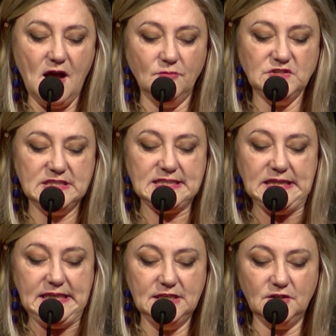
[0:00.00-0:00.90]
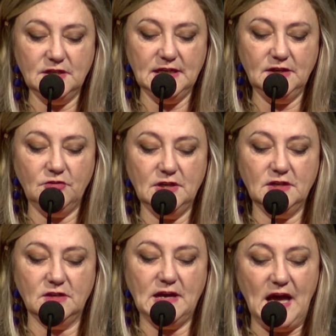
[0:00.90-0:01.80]
She's a leader in
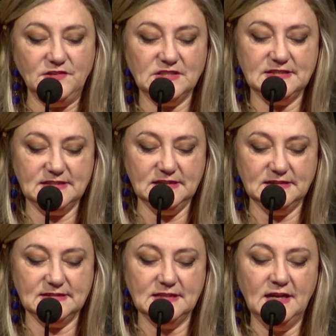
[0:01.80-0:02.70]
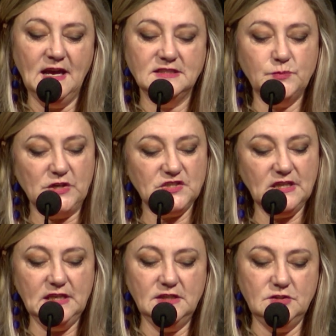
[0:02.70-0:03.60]
critical consciousness,
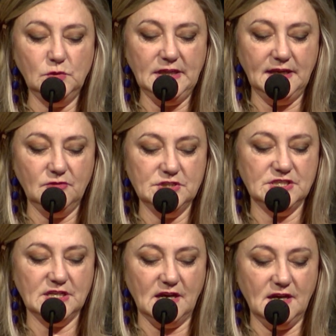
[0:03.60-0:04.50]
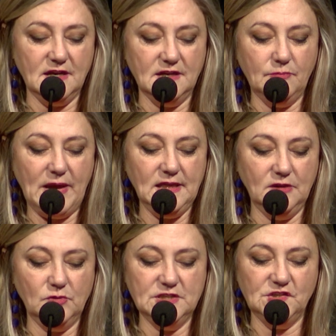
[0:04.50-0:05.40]
especially in dual language
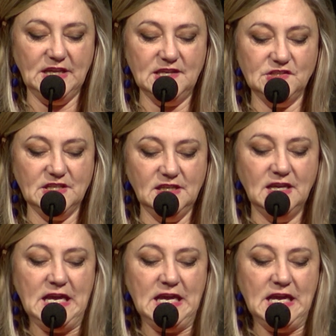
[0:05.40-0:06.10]
bilingual education,